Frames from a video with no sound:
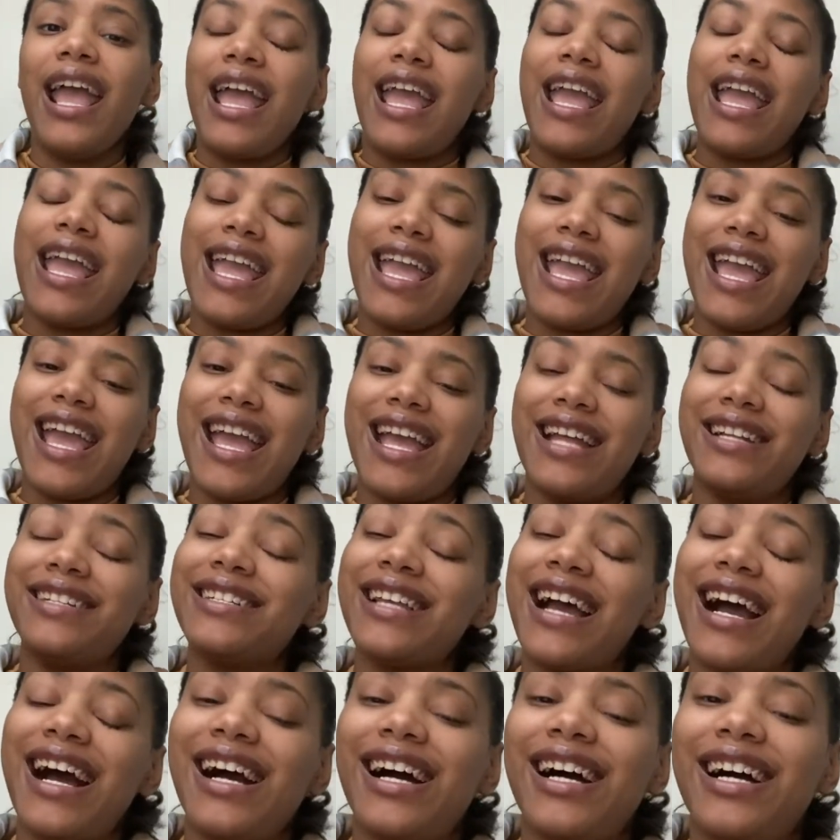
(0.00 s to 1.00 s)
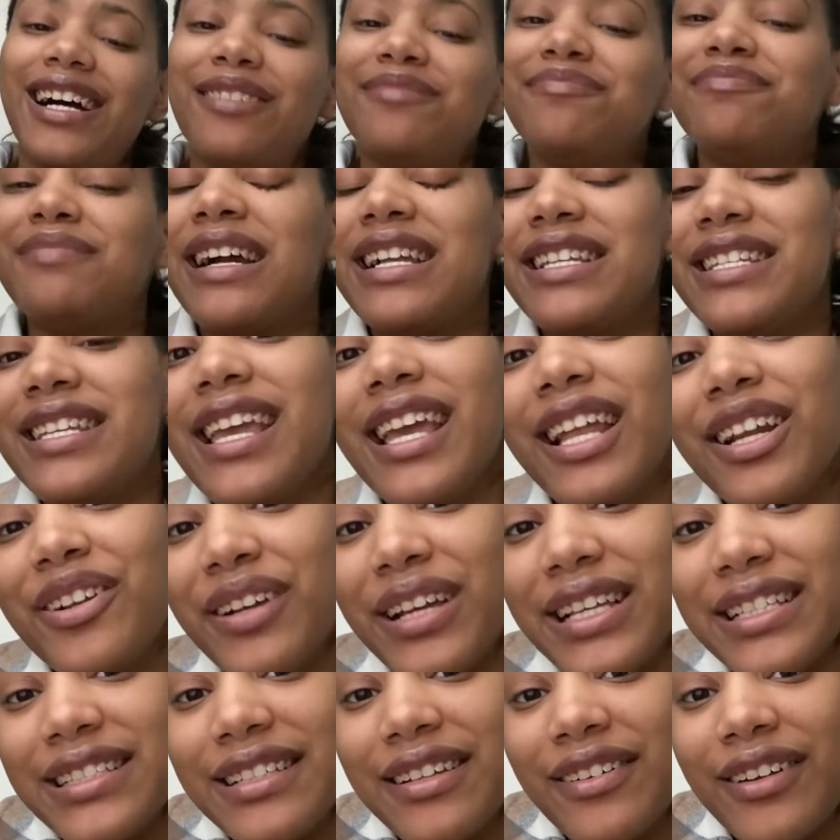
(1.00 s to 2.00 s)
and my channel
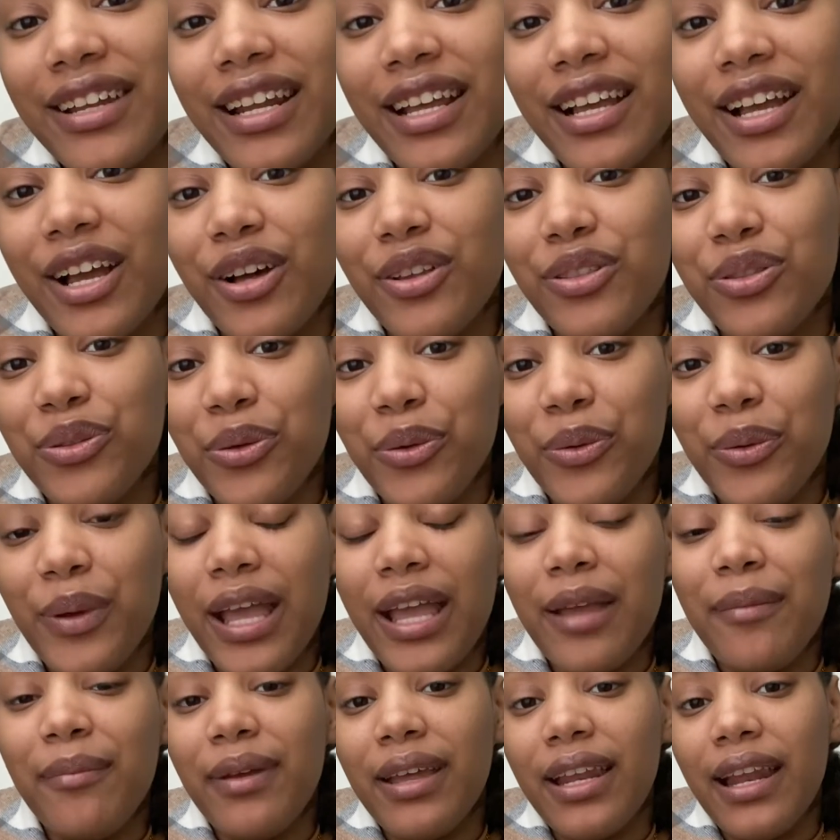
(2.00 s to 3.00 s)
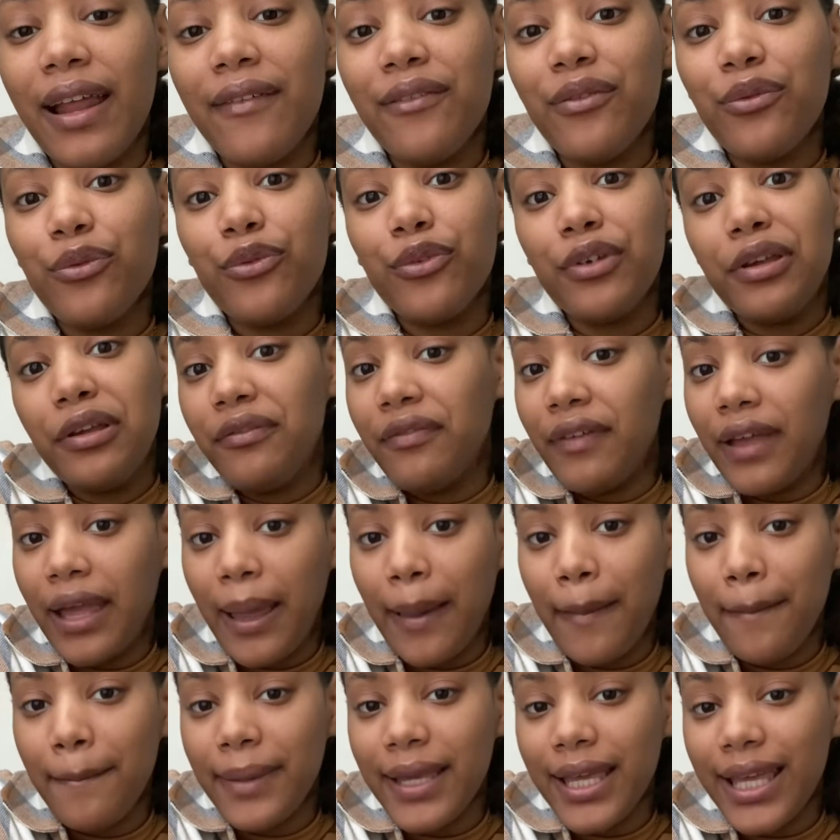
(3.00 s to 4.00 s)
is gonna go through a bit of
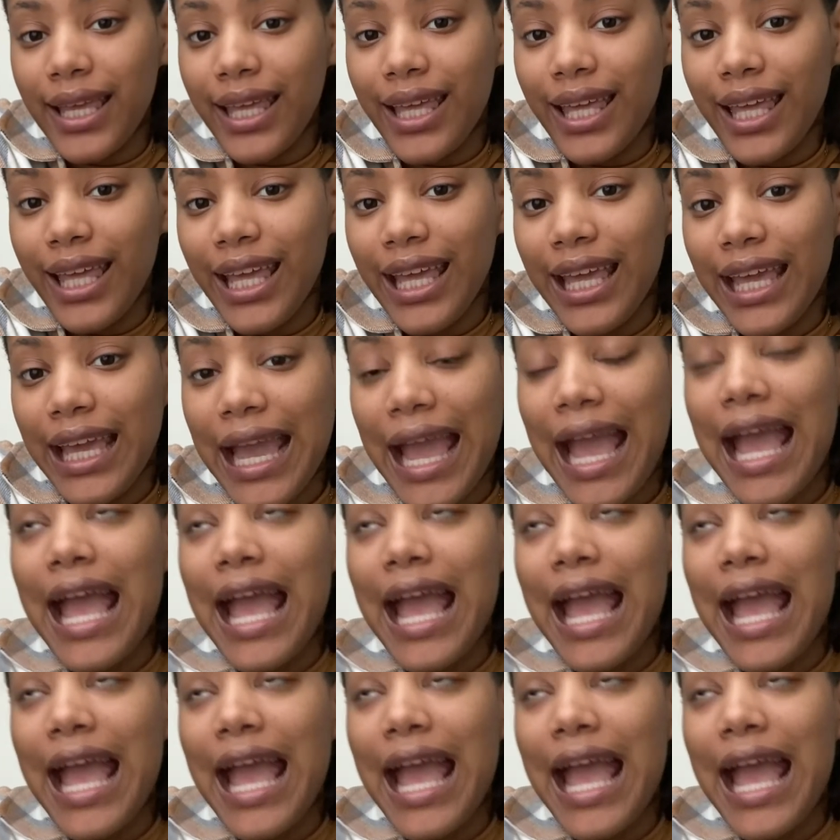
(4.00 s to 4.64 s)
revamping.